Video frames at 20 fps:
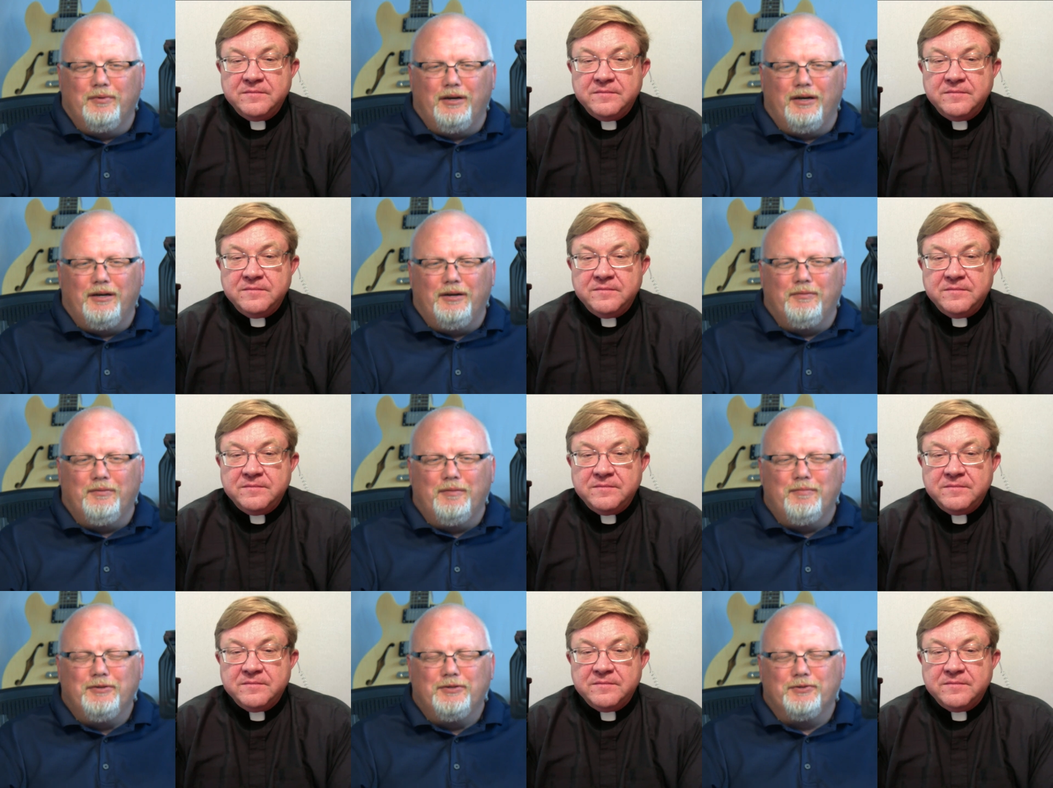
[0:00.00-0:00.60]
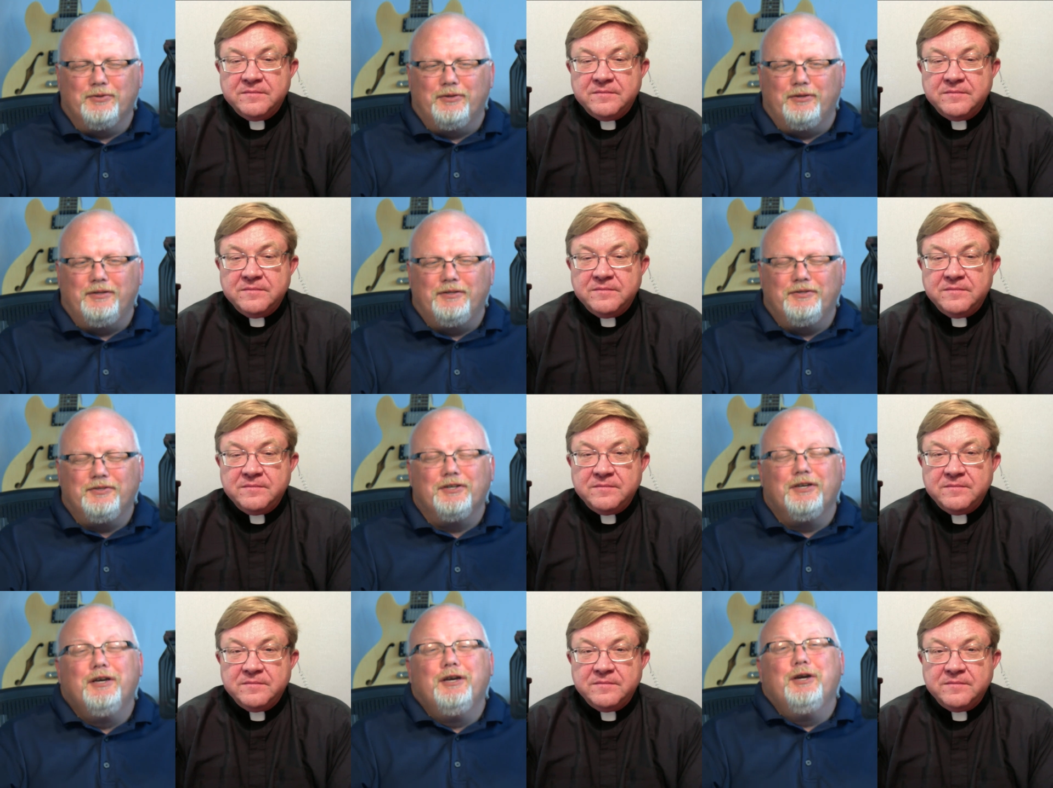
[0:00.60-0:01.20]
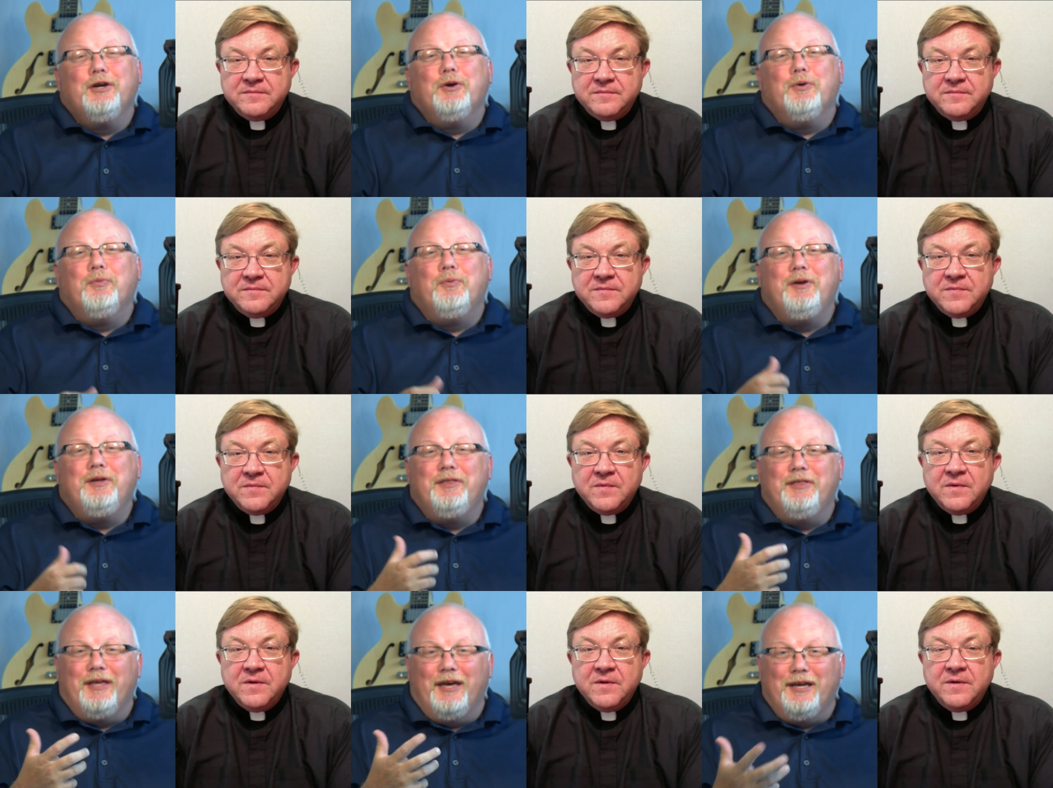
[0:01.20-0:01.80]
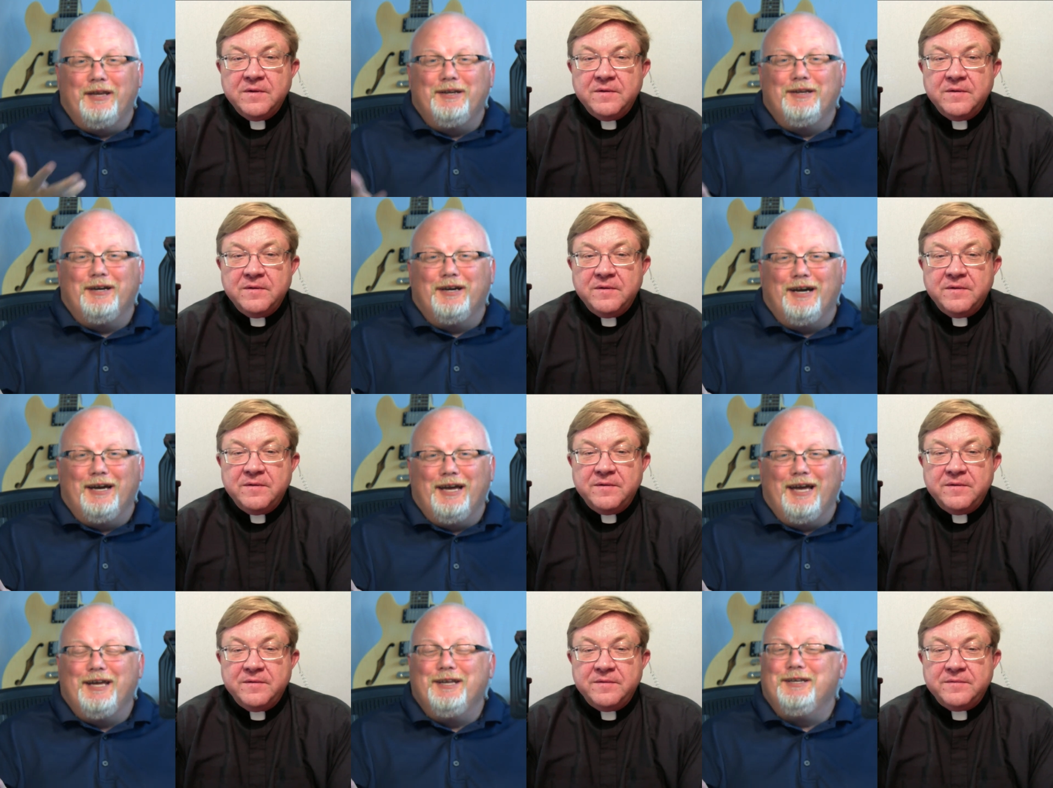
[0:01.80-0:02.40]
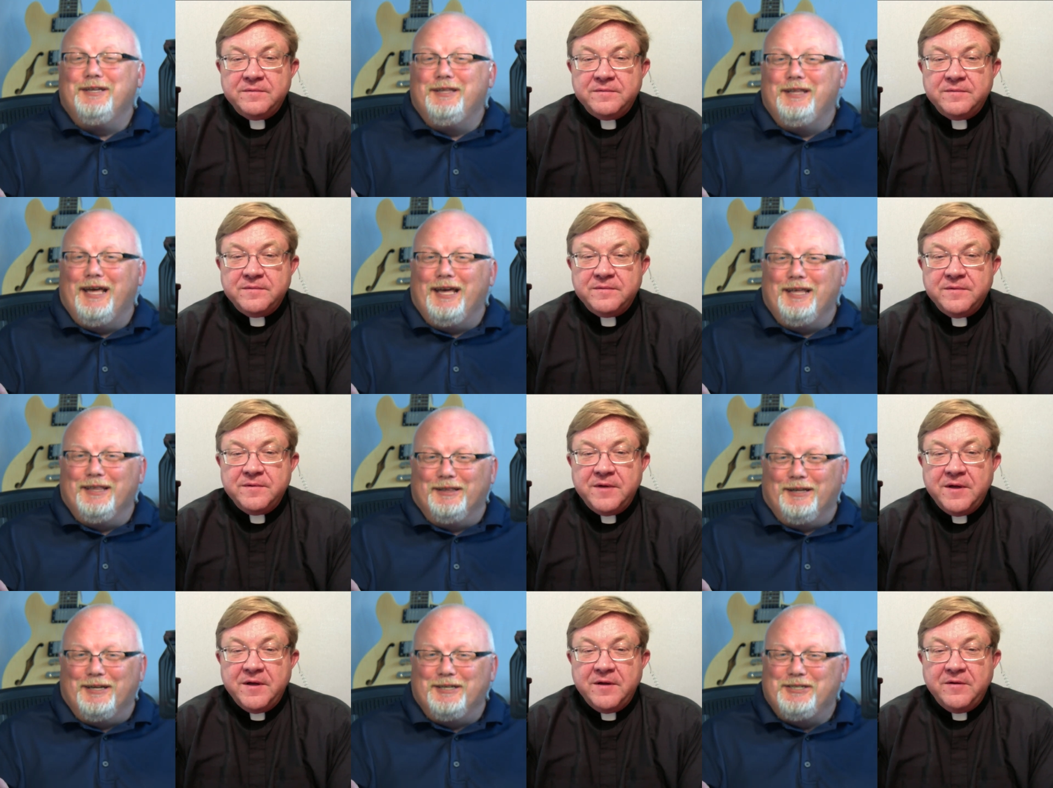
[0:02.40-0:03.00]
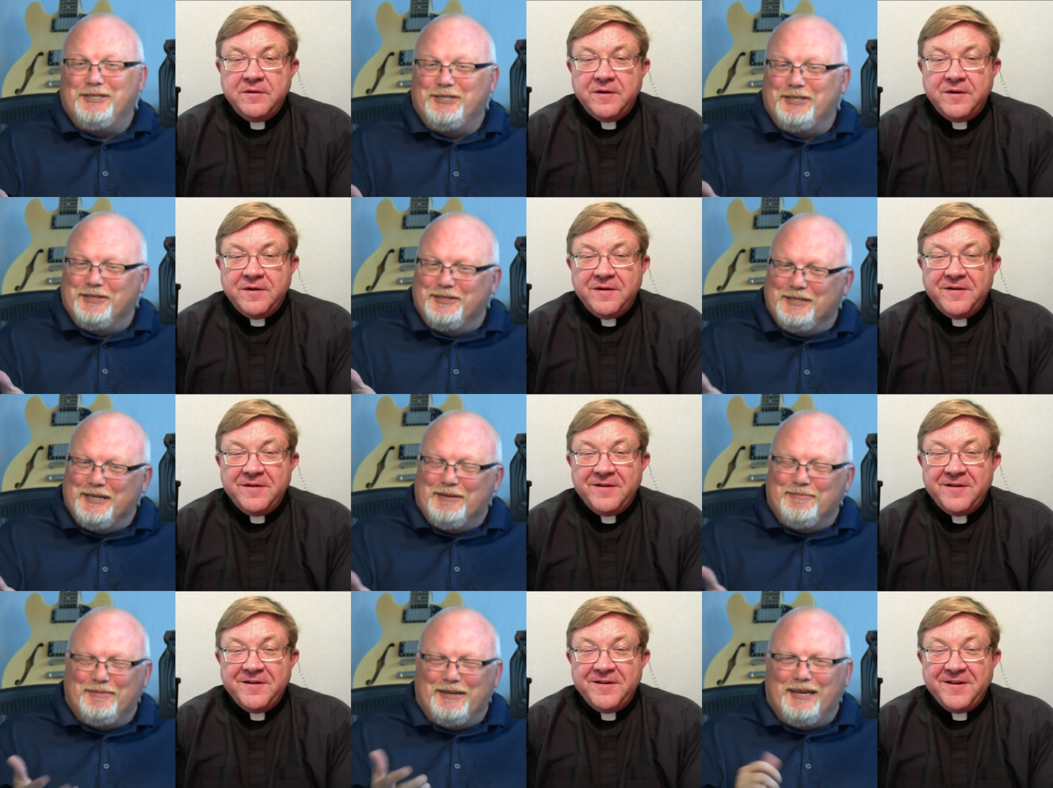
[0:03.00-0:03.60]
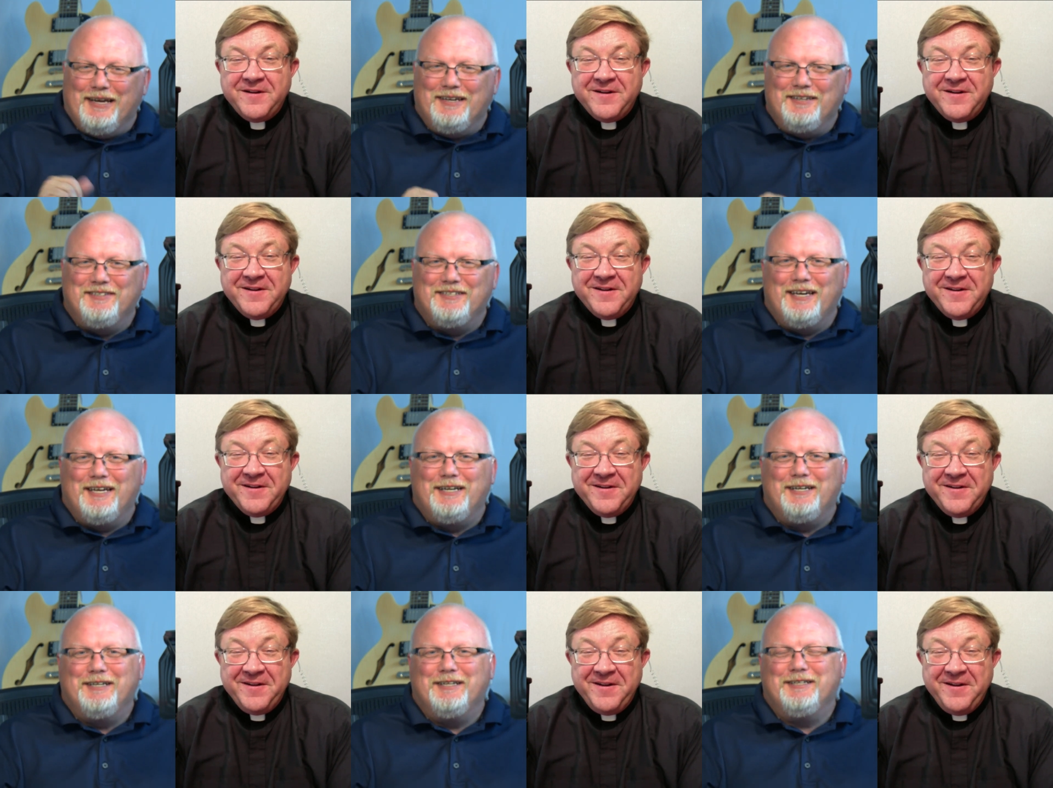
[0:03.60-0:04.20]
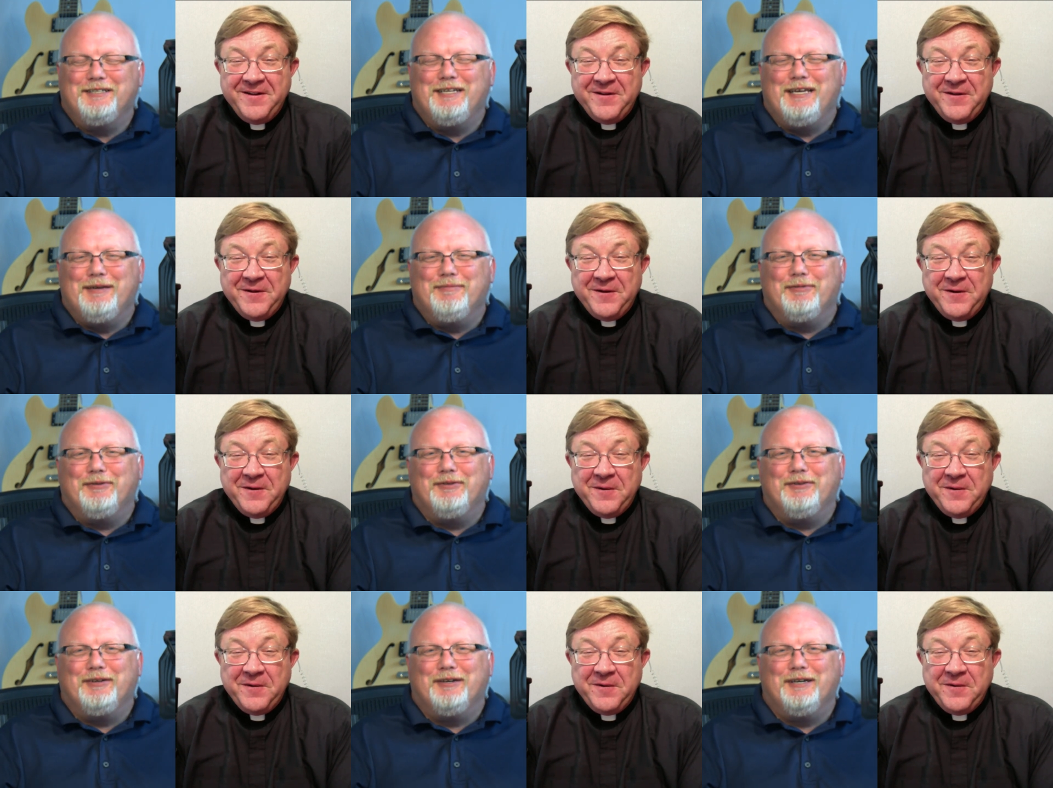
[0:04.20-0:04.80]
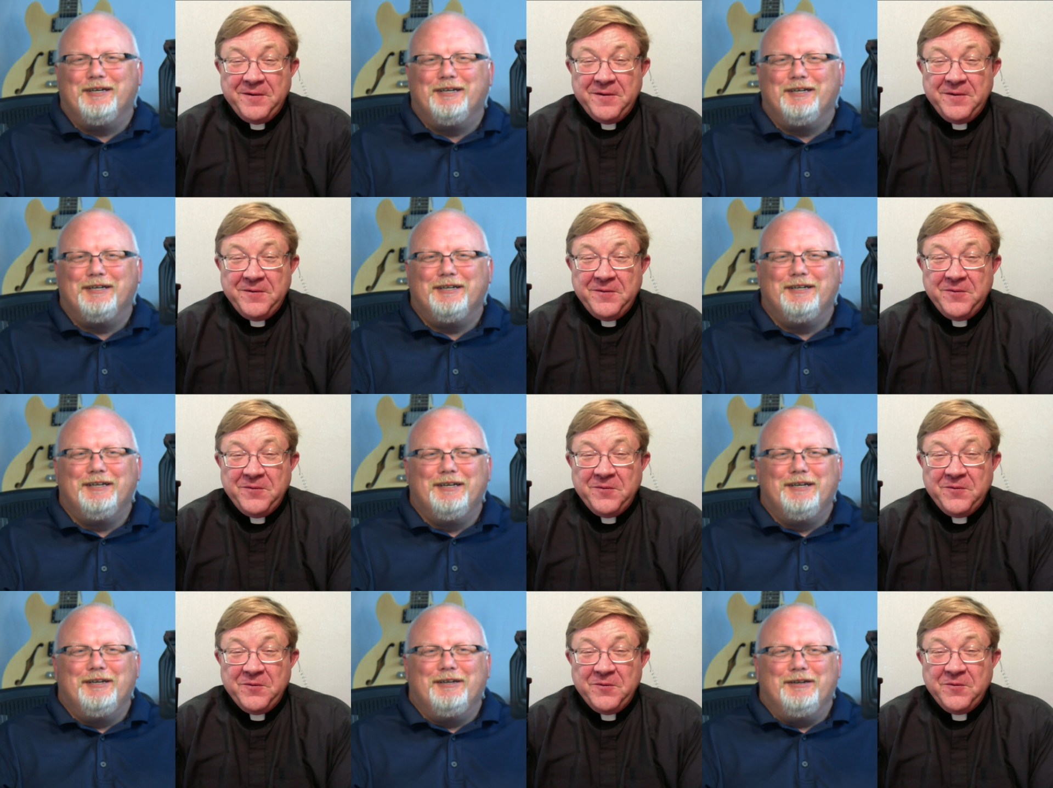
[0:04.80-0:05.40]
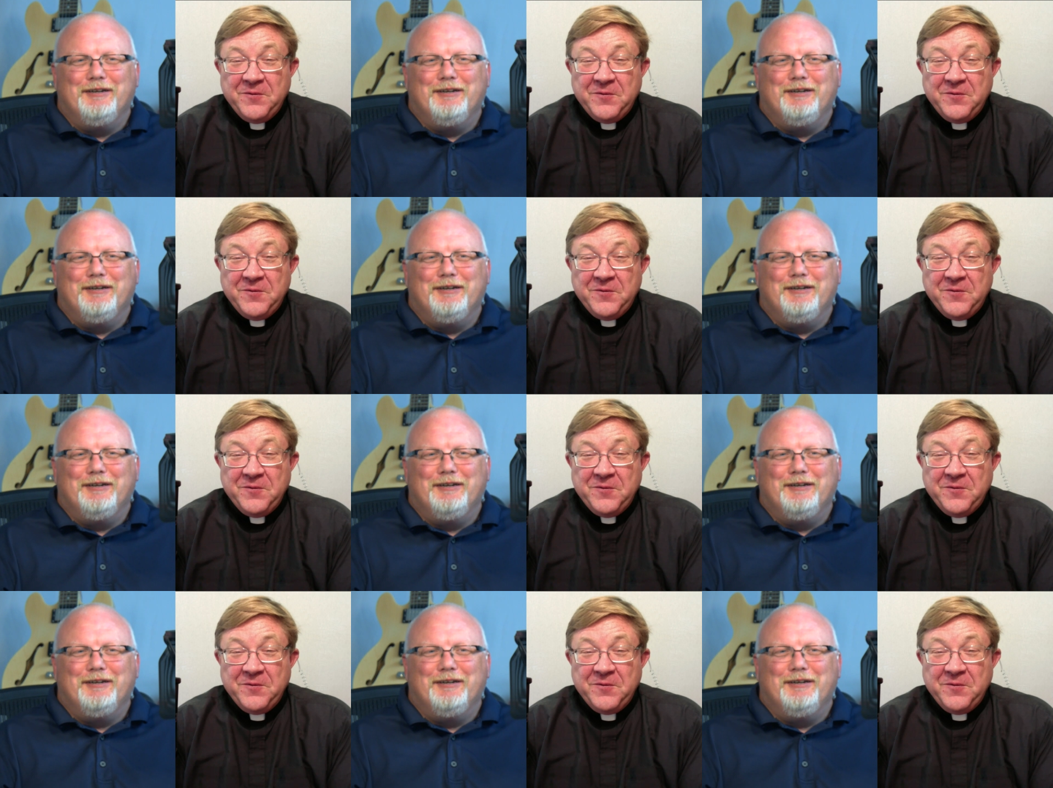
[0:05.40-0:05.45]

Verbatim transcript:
Speaker 1: uh, women's orders. We then uh, that lunch the same day sat at a table uh,